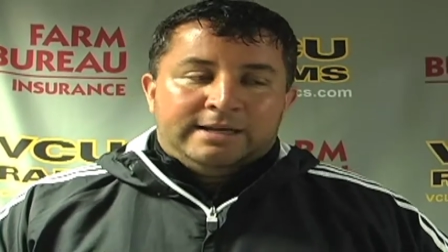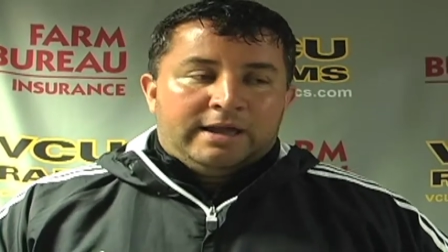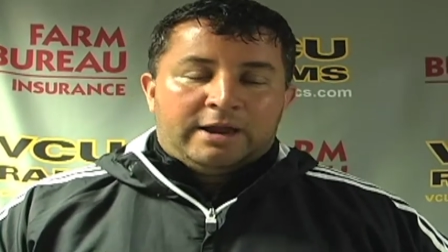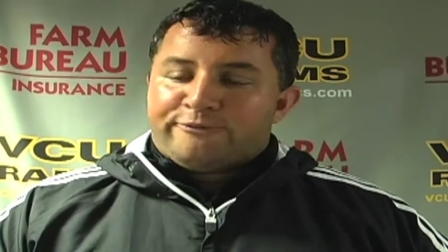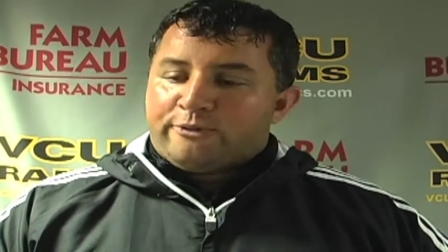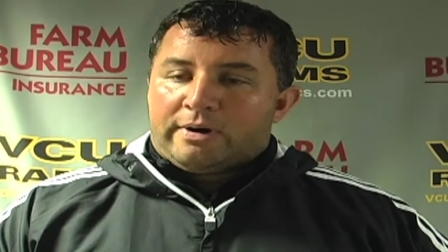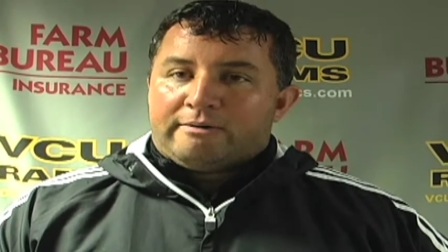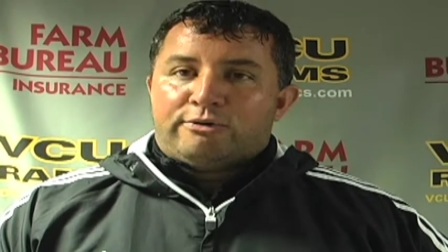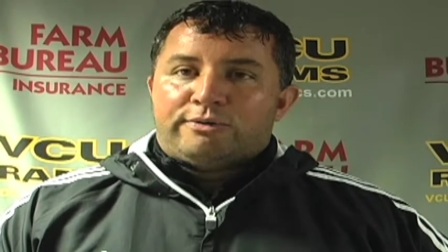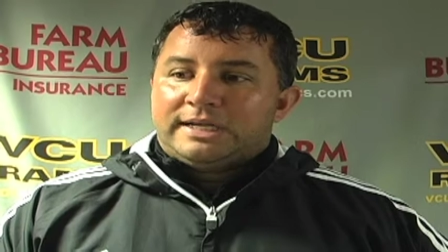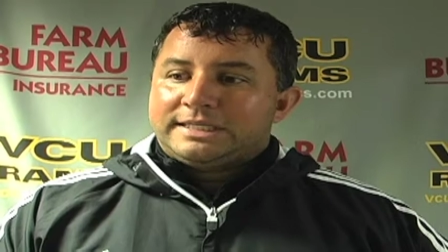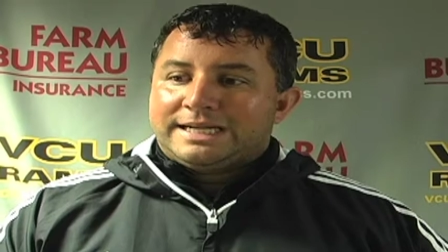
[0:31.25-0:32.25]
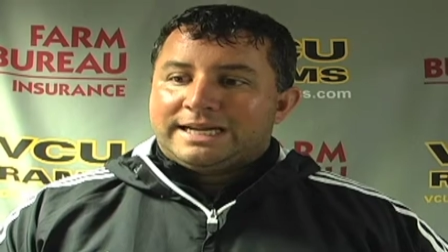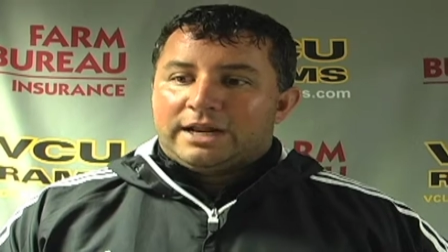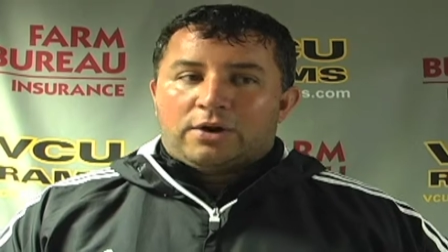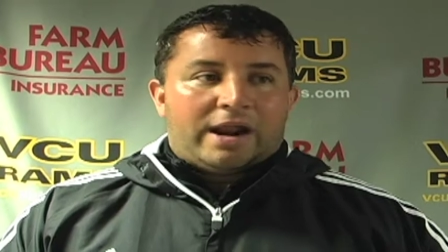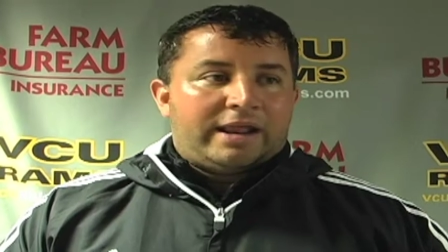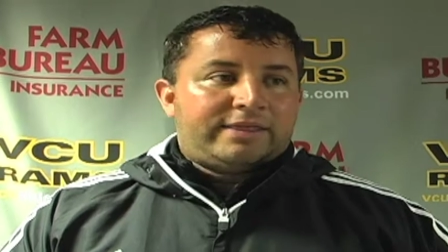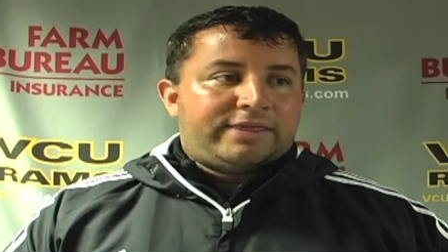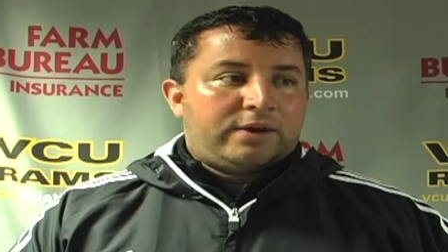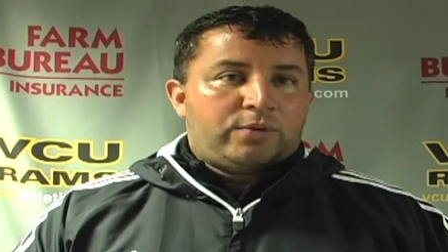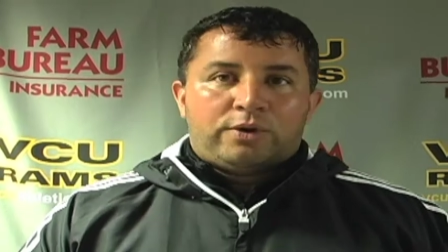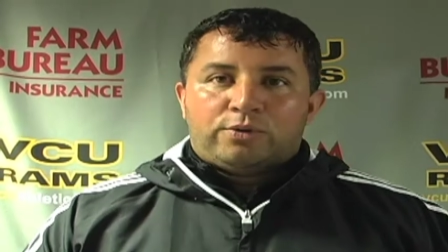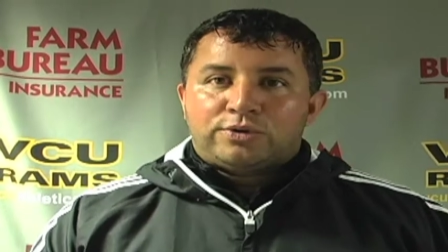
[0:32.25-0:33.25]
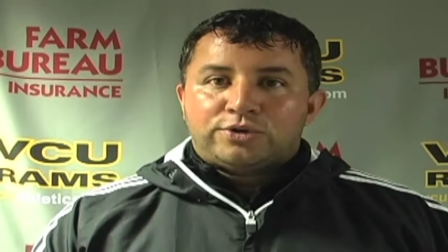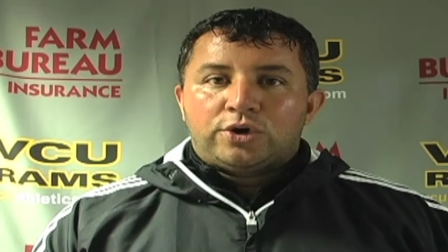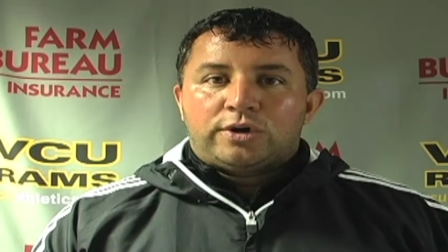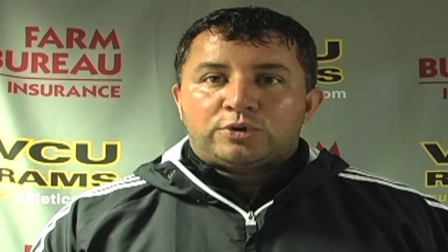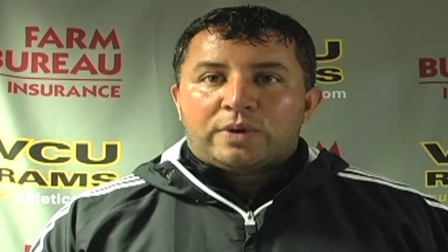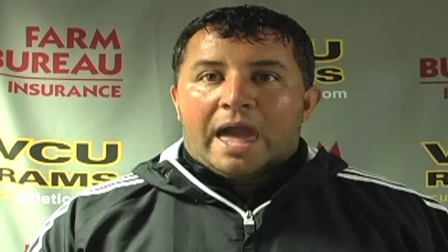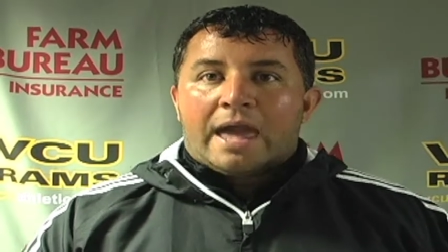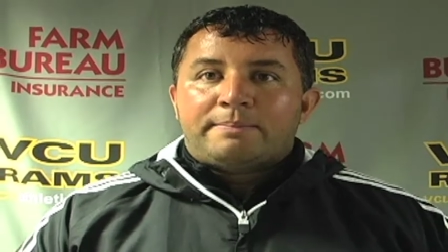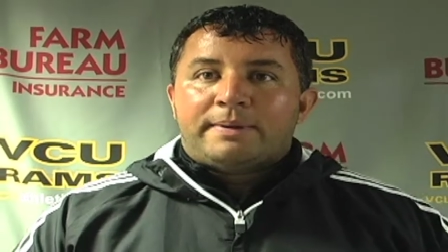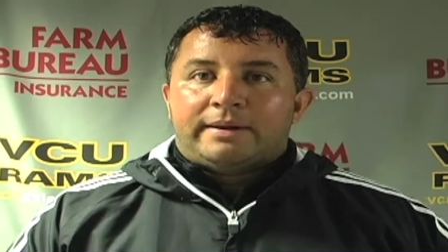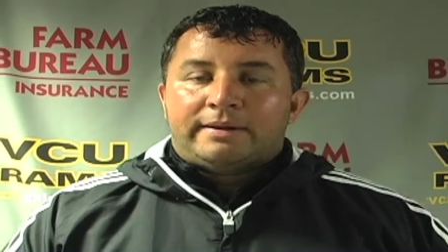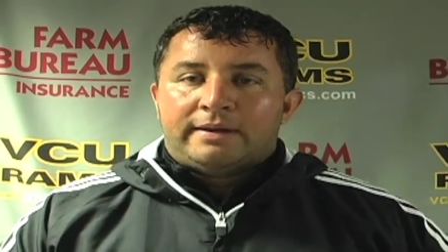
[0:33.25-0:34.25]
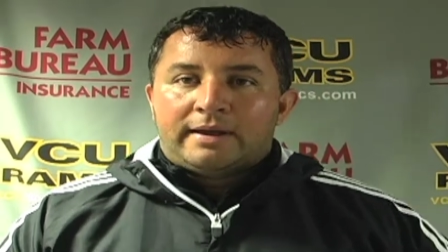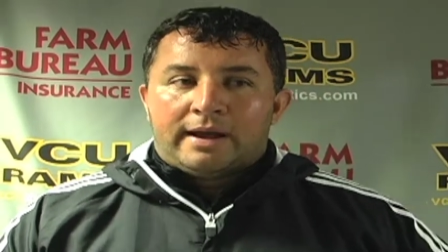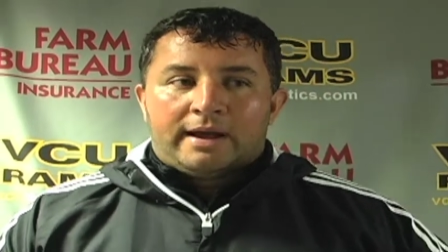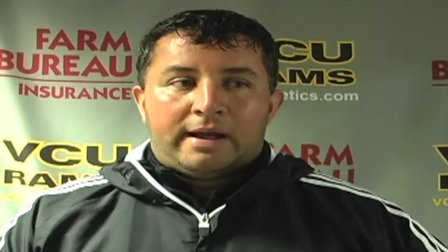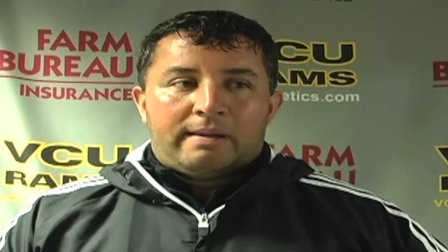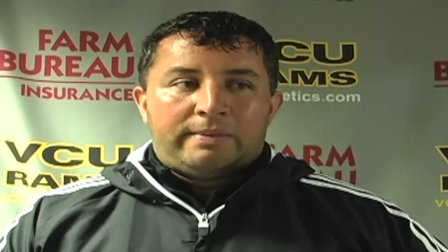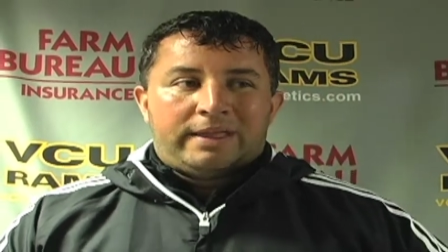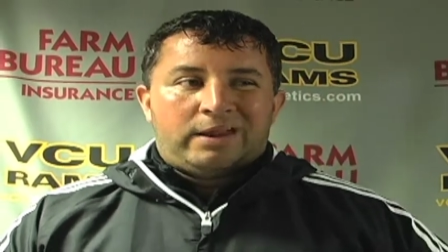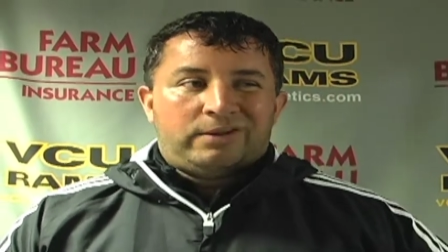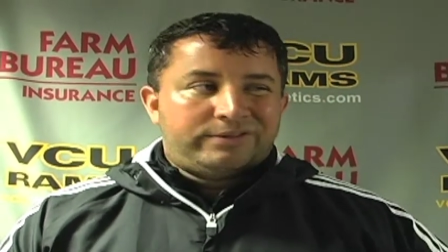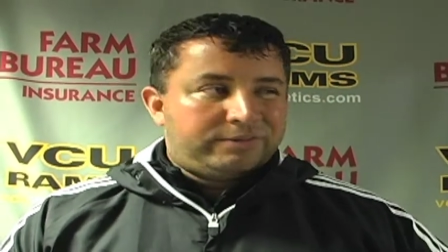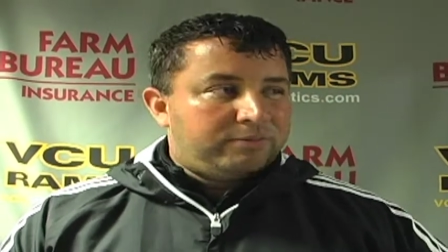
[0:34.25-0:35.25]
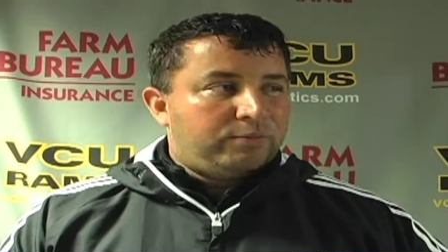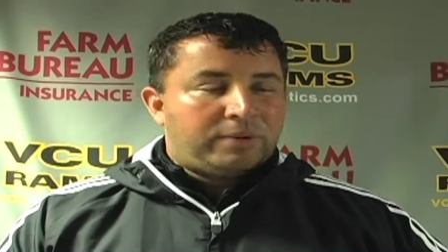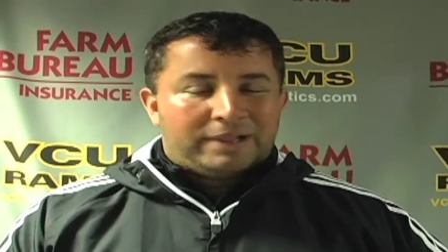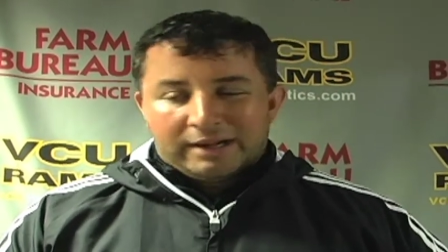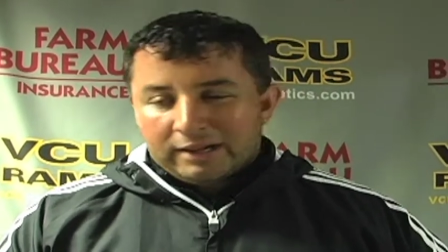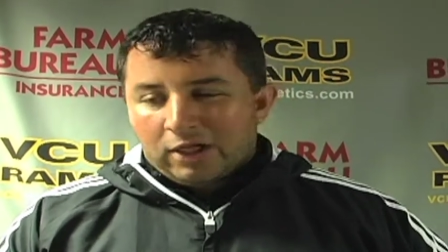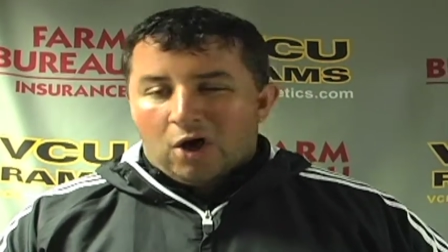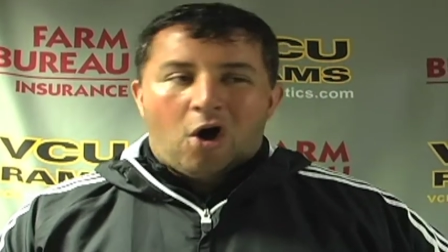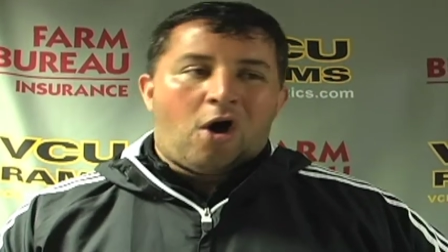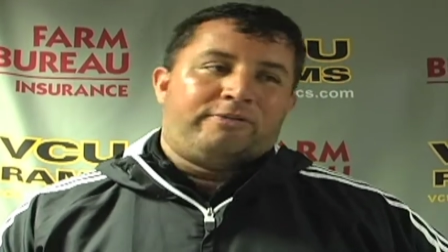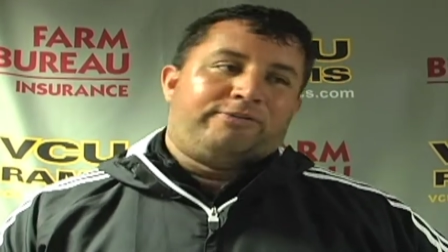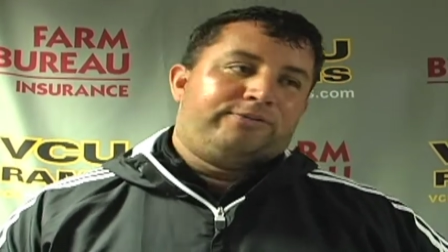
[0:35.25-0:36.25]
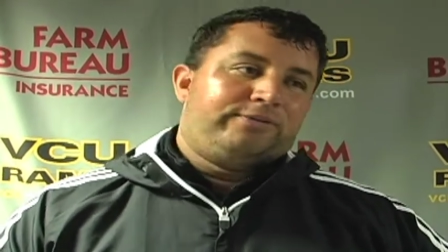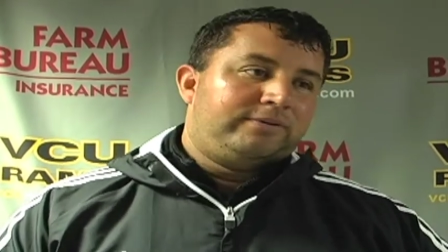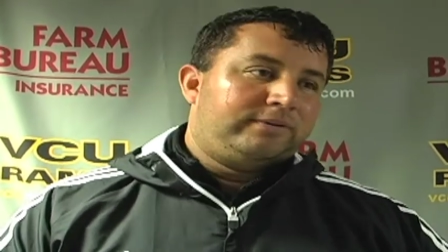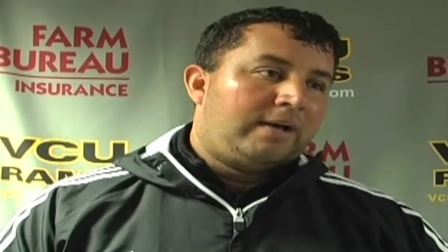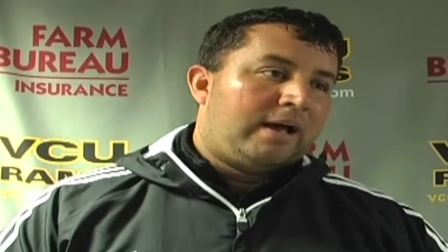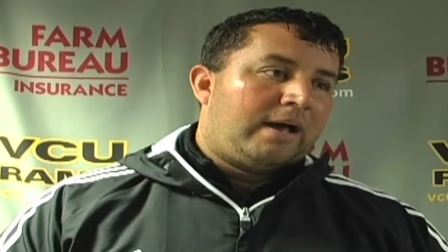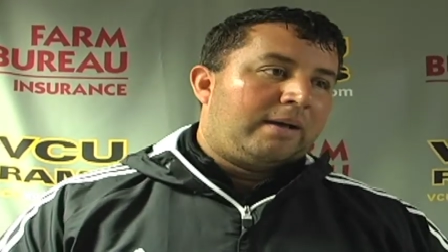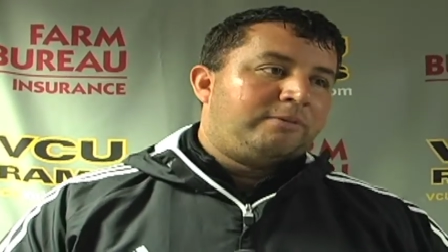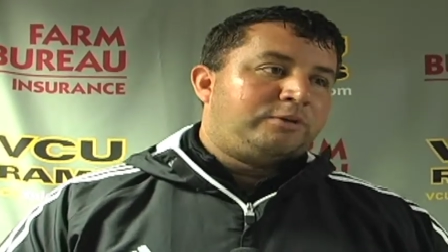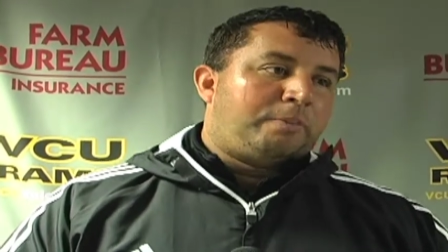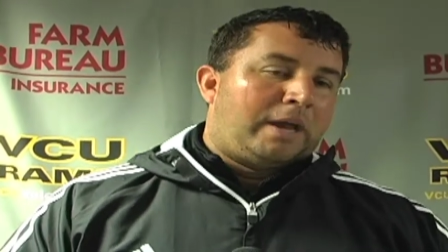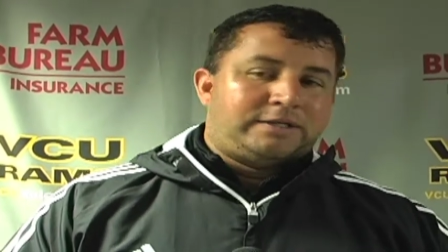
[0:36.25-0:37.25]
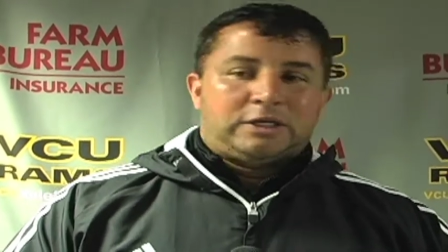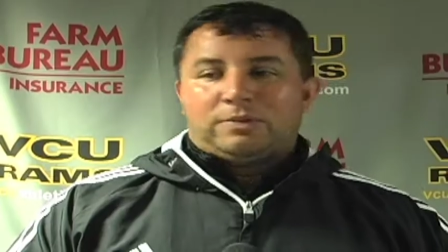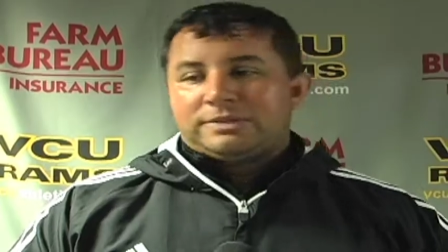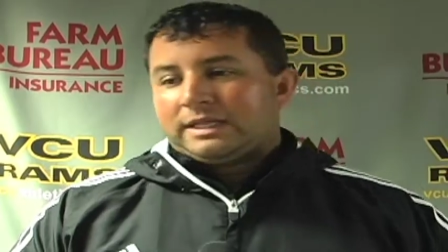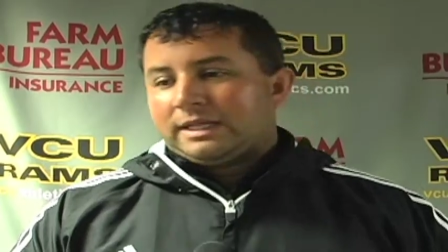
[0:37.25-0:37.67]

and for whatever reason, you know, I didn't think we were as good as we had been. Uh, you know, we were a little off. Uh, spacing was a